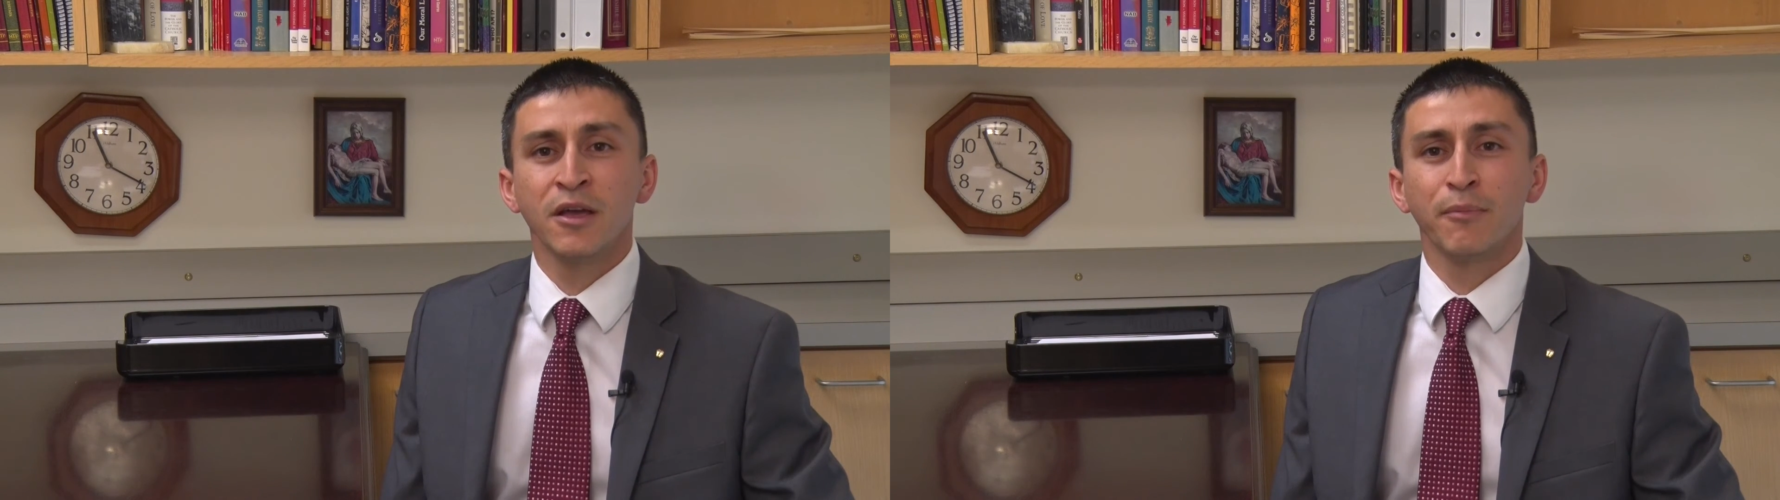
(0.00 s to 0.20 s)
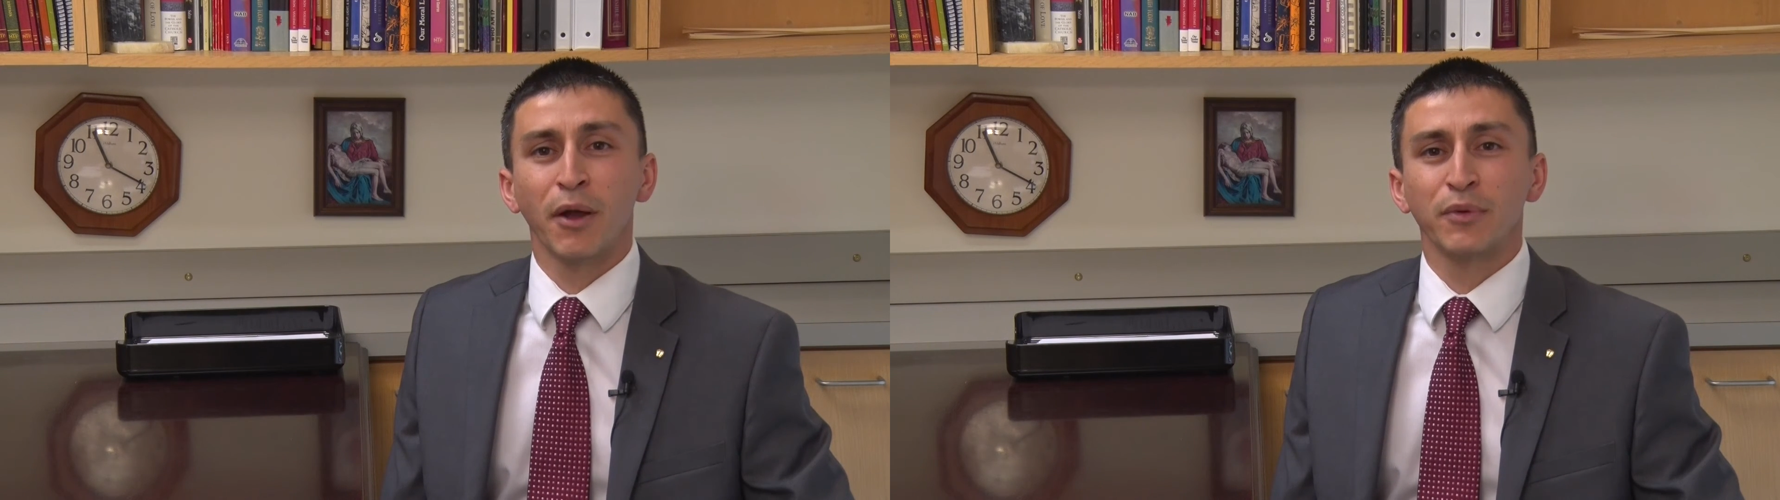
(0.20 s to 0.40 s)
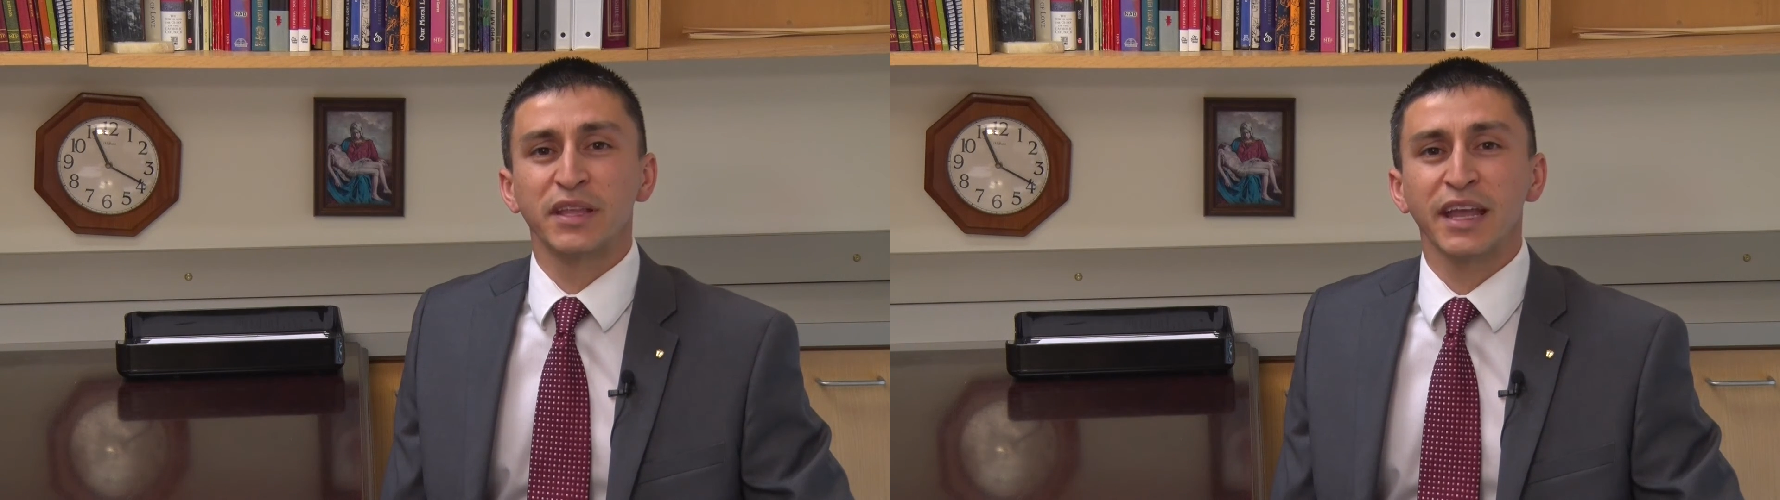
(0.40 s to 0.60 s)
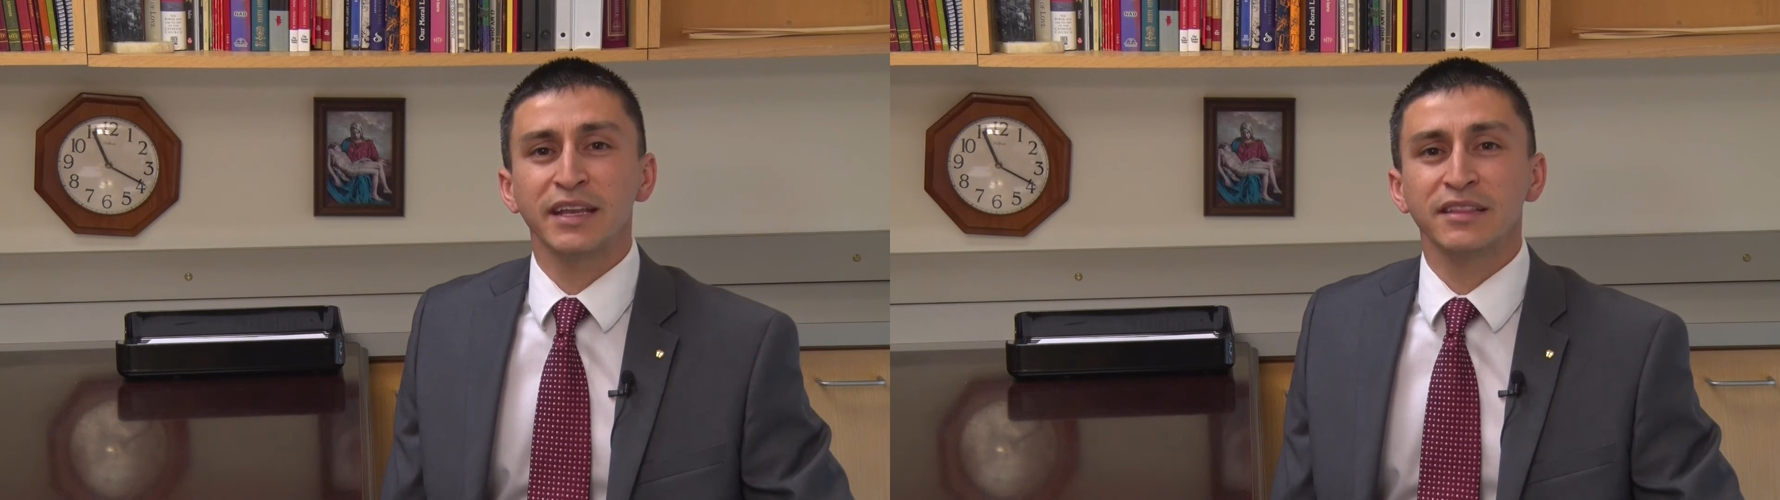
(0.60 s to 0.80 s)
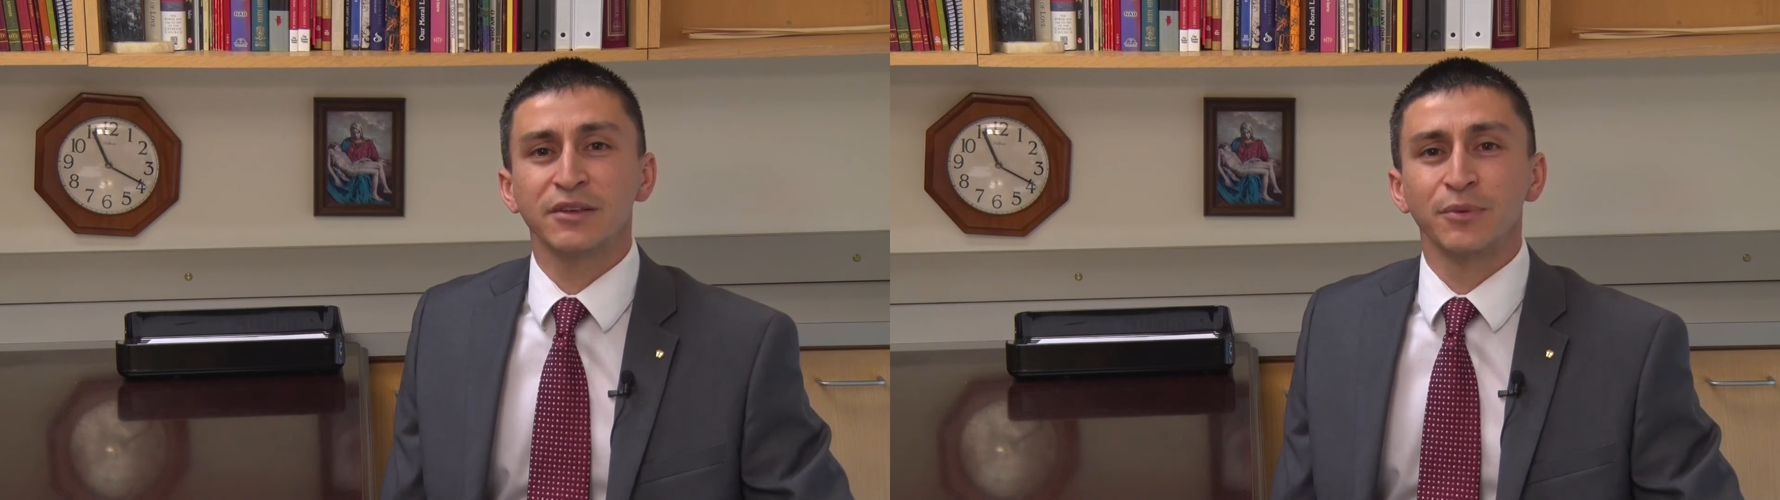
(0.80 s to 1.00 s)
By
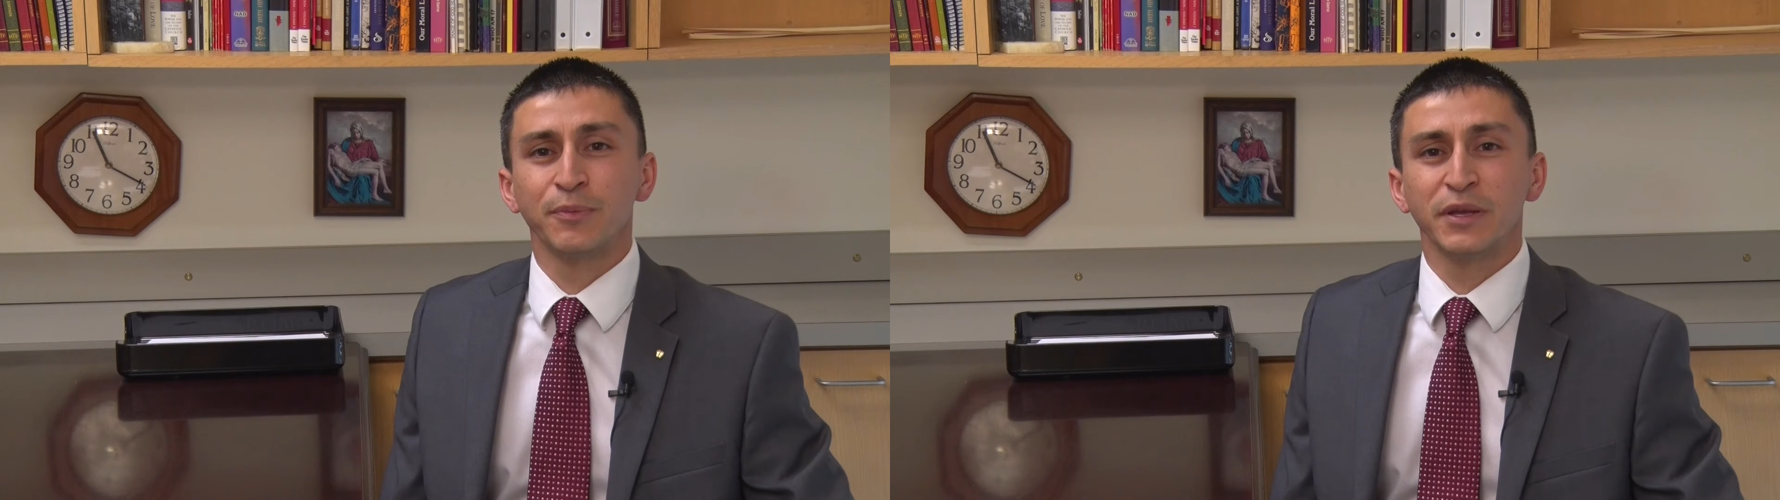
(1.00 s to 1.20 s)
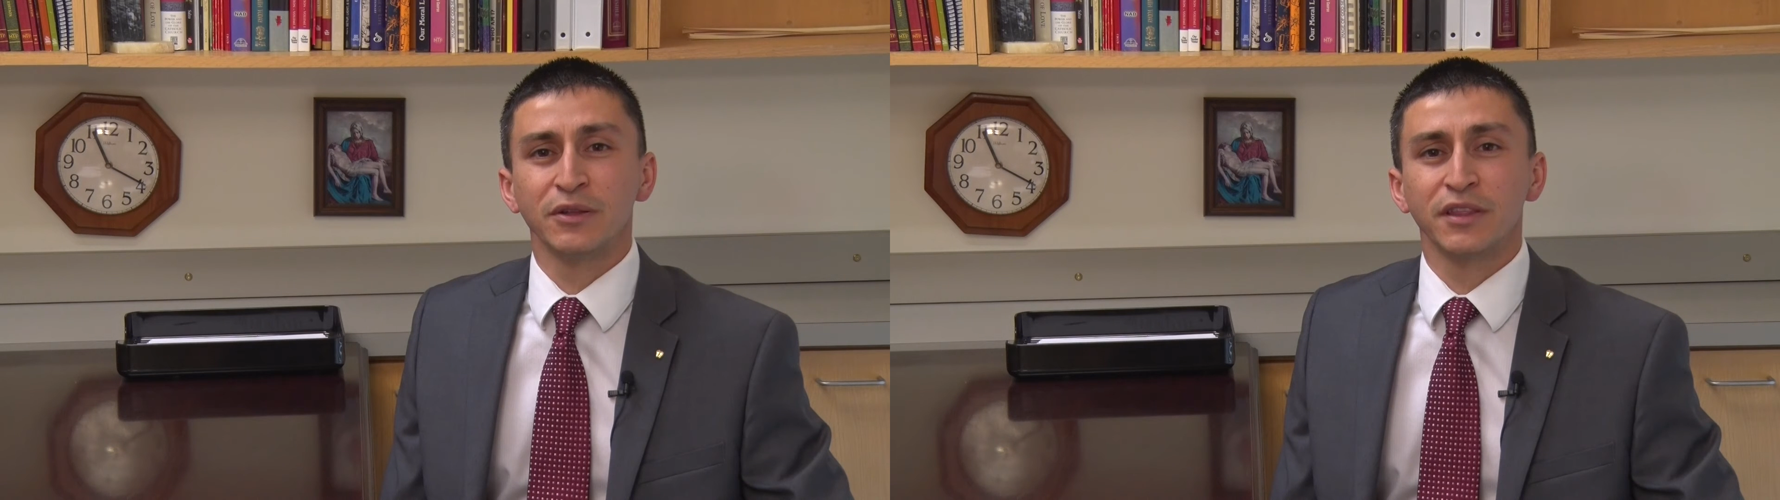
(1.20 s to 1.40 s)
retaining the repeal